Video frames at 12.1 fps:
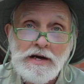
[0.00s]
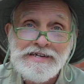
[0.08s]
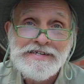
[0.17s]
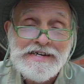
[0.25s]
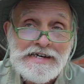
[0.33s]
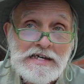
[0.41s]

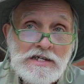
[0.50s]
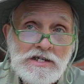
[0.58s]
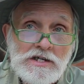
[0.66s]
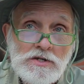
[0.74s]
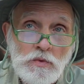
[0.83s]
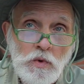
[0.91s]
is
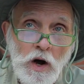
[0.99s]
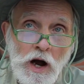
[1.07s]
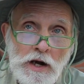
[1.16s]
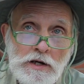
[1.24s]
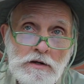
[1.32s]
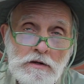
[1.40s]
easy to
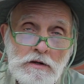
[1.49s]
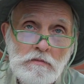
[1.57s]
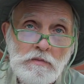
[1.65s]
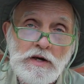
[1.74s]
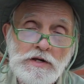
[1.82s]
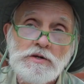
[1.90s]
wind
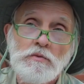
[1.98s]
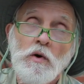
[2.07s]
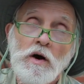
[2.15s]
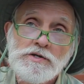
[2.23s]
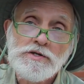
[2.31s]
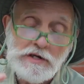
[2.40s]
because it
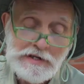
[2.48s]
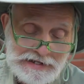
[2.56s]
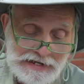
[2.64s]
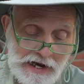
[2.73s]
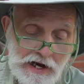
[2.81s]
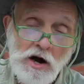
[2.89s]
wants to
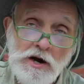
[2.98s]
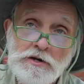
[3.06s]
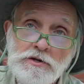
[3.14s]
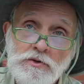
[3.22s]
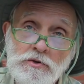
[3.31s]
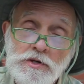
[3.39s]
lay
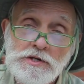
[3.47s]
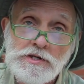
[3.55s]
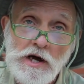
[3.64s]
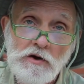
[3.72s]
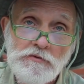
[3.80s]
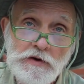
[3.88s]
on to
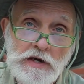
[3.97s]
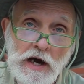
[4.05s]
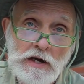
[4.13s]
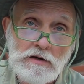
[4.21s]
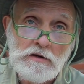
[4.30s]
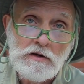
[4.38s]
itself
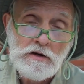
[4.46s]
again.